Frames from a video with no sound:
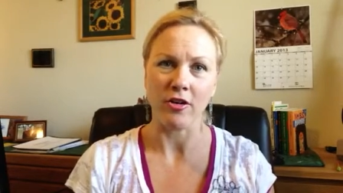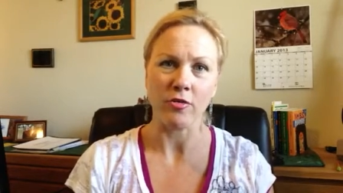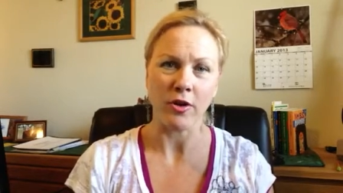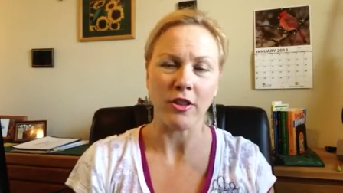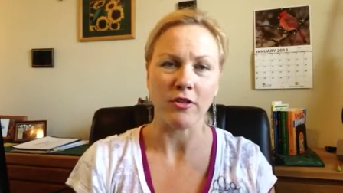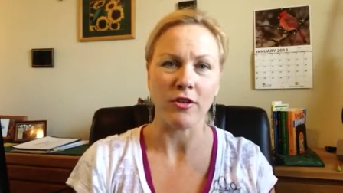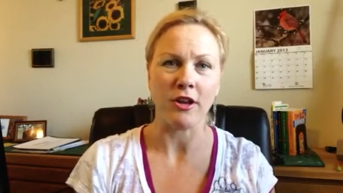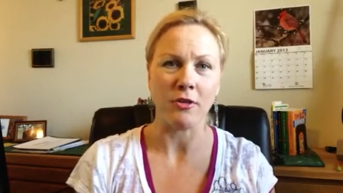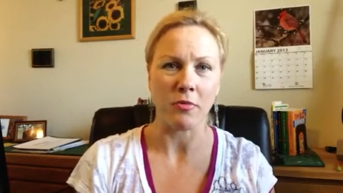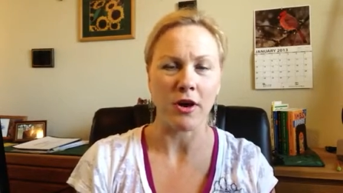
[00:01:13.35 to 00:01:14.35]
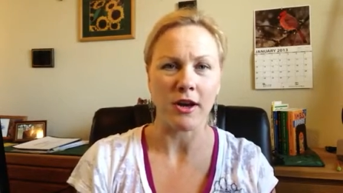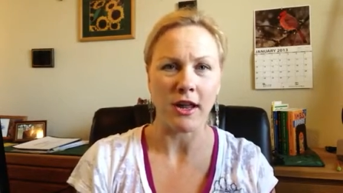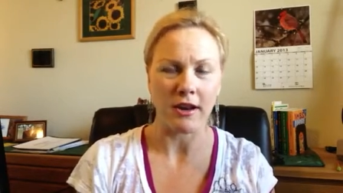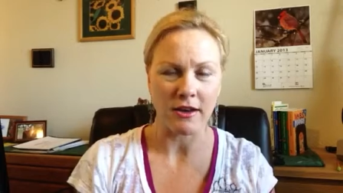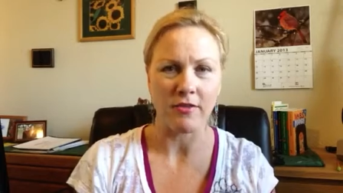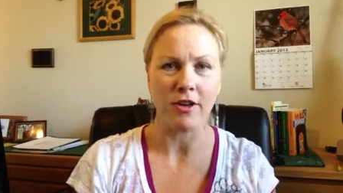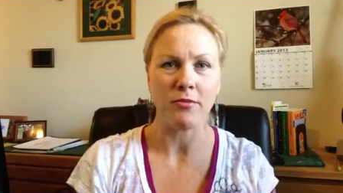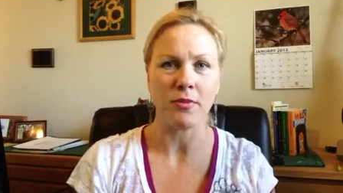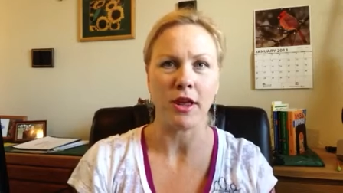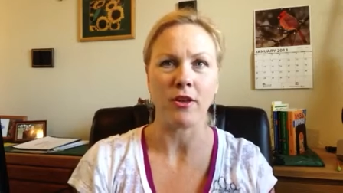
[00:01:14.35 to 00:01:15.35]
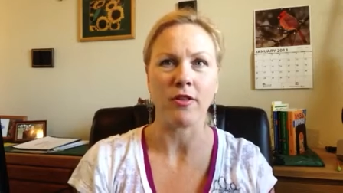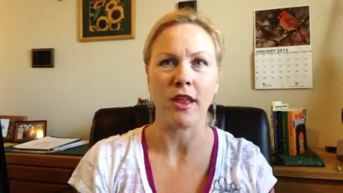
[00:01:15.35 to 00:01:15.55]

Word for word: a 2013 marketing activities planner